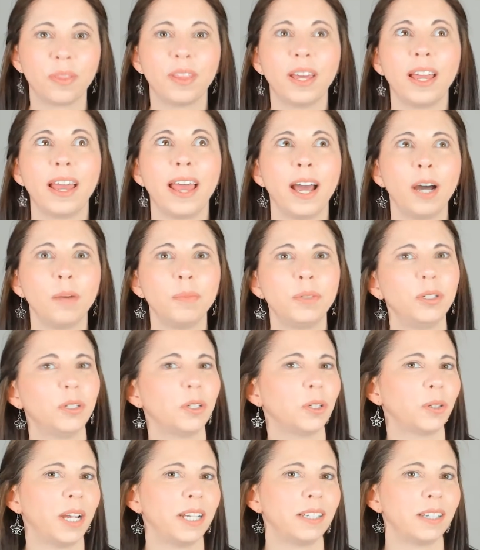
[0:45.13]
that helps you
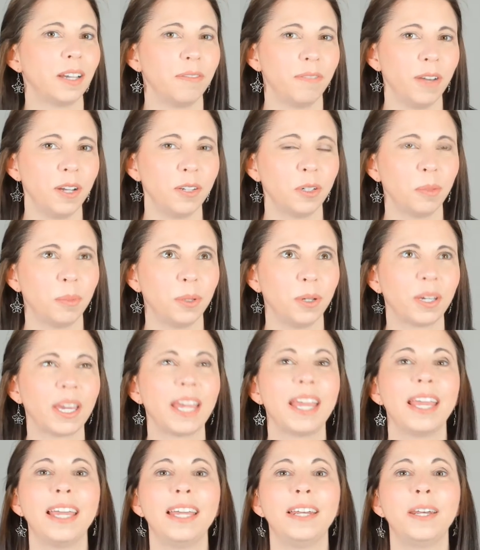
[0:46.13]
create a photo book
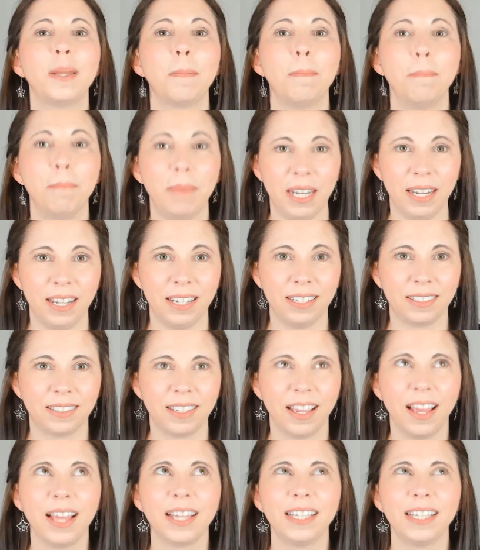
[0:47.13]
in minutes.